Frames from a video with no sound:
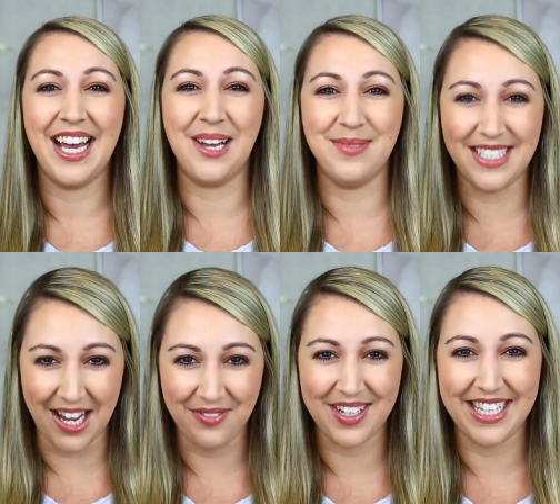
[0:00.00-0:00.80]
I'm
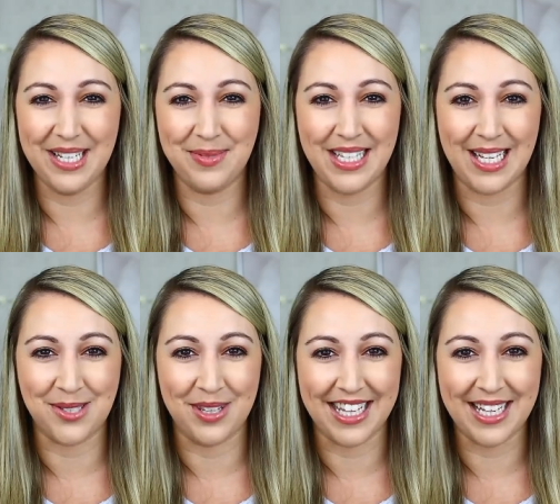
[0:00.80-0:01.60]
definitely
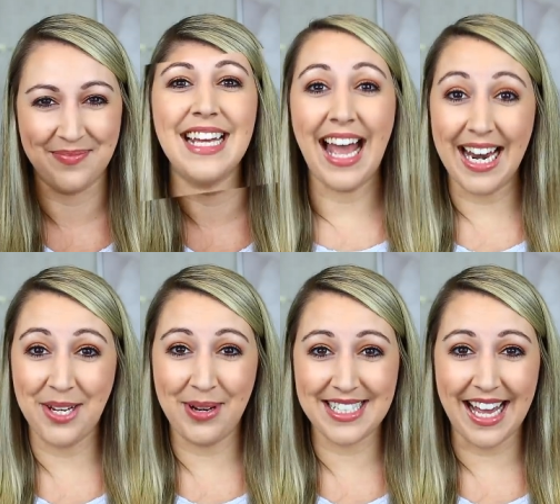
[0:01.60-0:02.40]
obsessed with it.
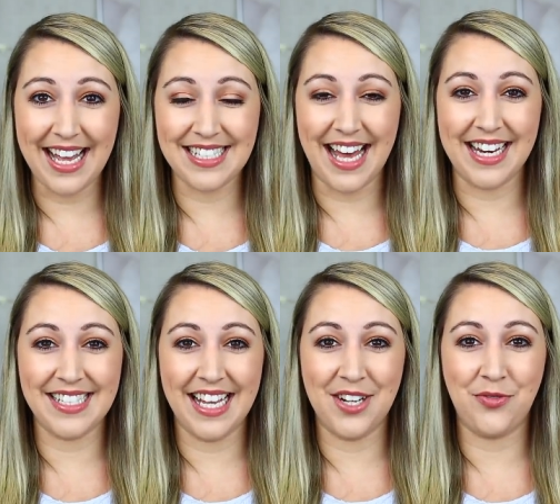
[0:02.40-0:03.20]
Anyways, guys, that
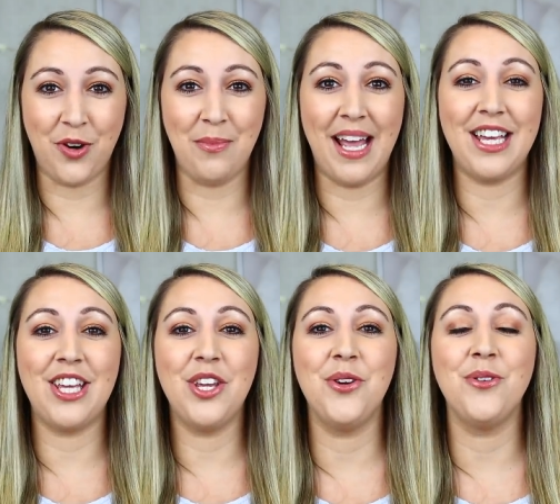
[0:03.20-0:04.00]
is it for my
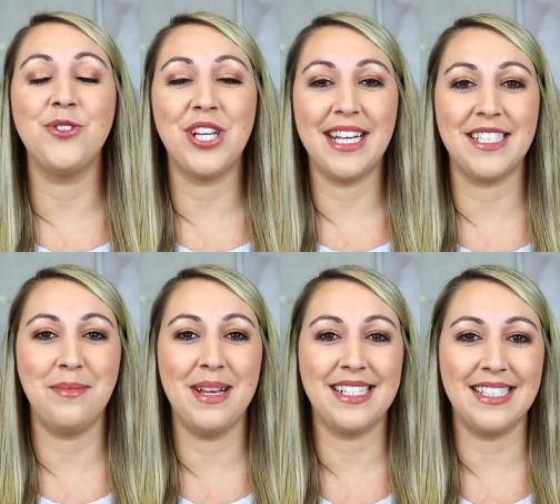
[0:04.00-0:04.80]
huge hits
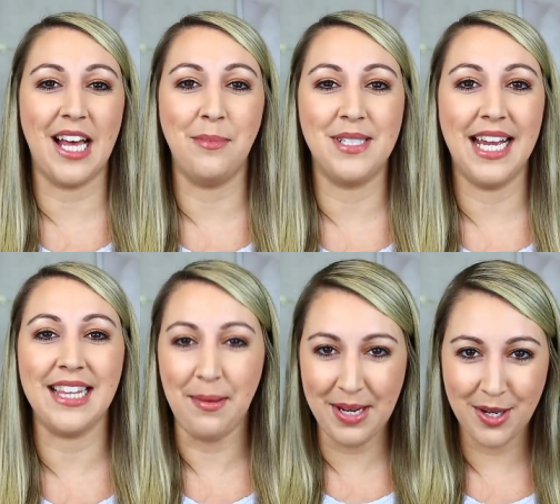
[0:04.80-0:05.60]
and misses update.
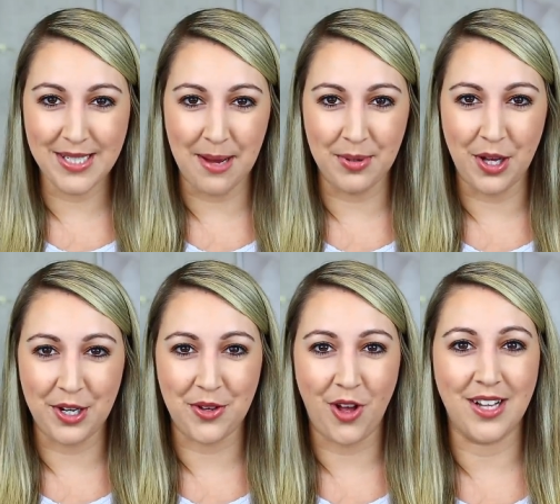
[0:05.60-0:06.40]
Let me know down below
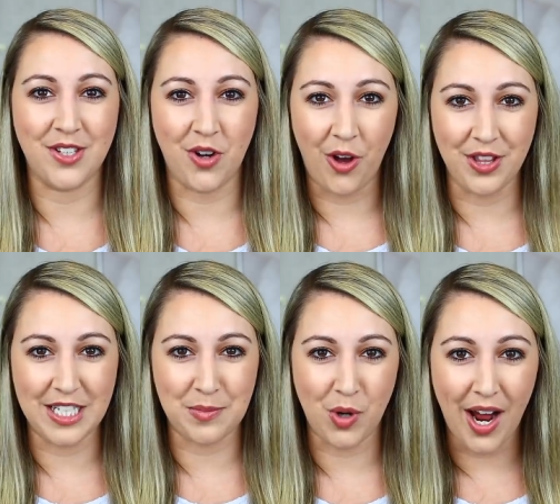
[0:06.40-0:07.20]
your thoughts on all
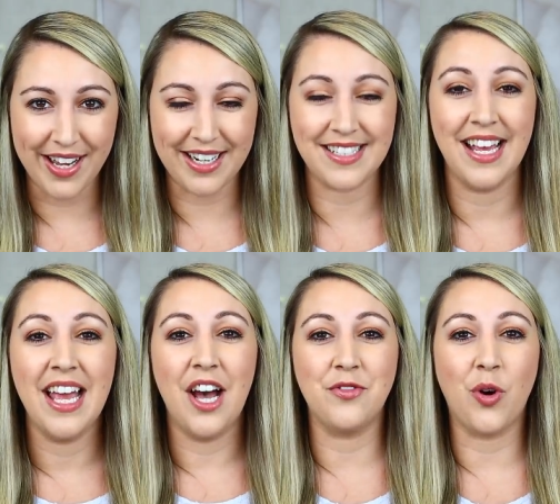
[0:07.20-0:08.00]
these products.
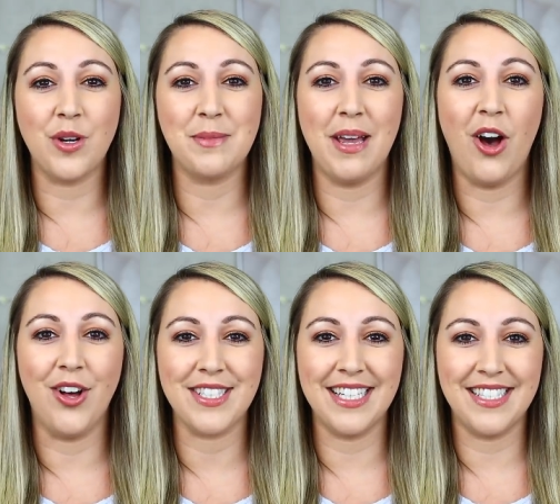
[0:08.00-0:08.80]
Of course, my
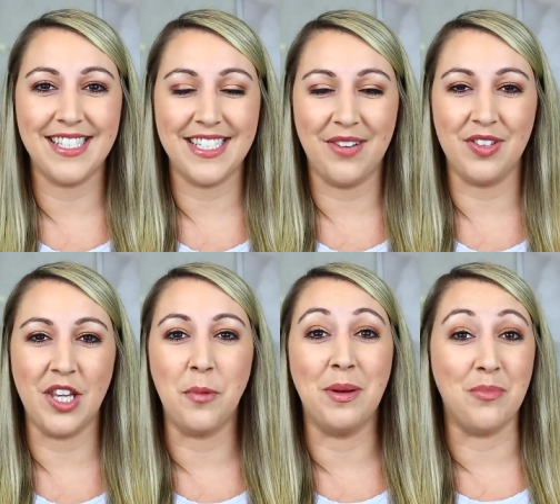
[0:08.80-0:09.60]
hauls consisted of a
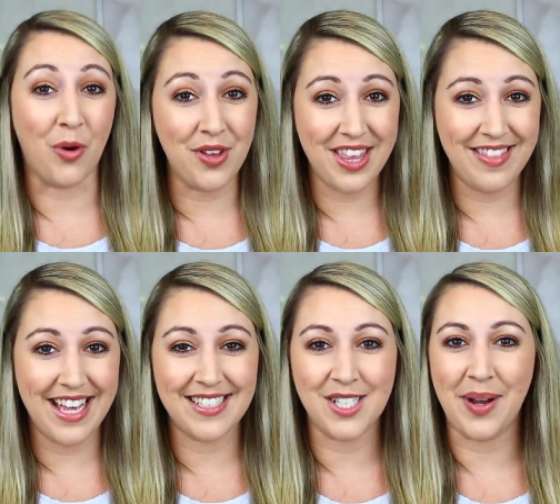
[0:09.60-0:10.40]
little bit more than
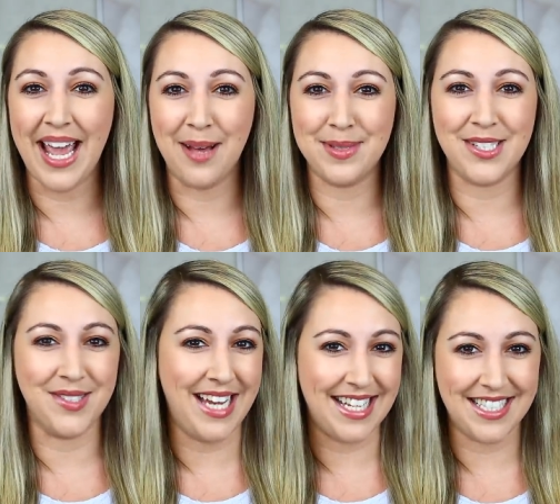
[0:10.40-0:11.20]
this, so I am still
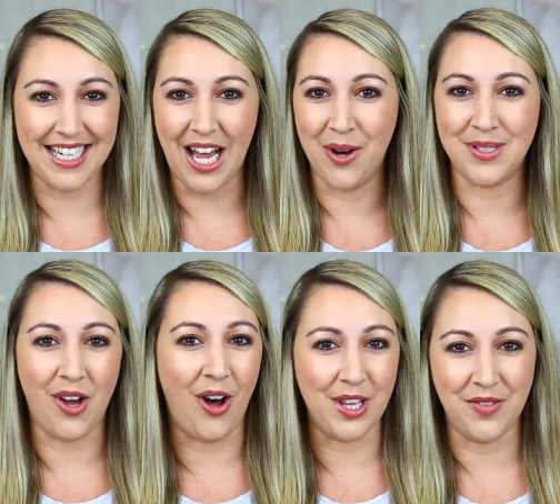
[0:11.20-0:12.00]
testing out
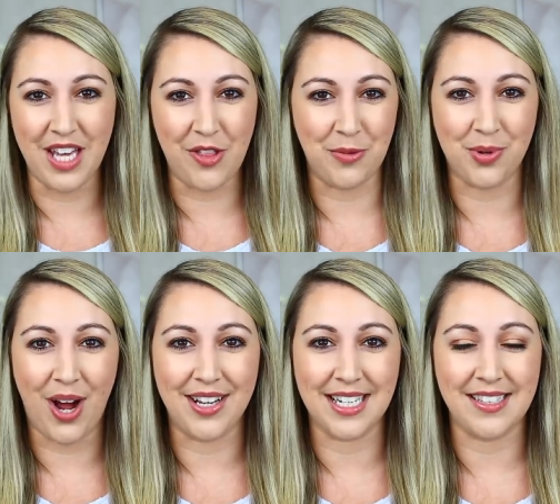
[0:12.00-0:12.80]
all of the other
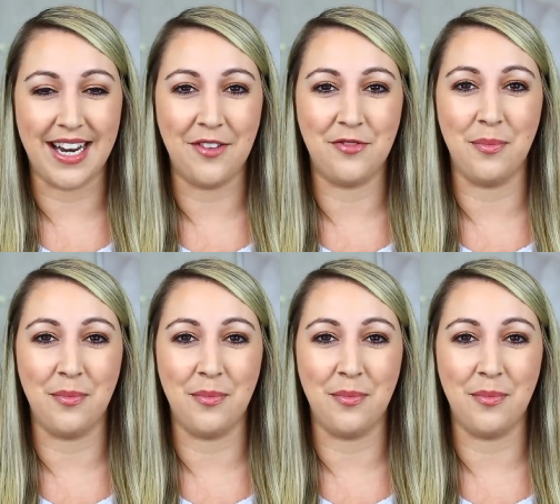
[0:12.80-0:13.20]
products that I've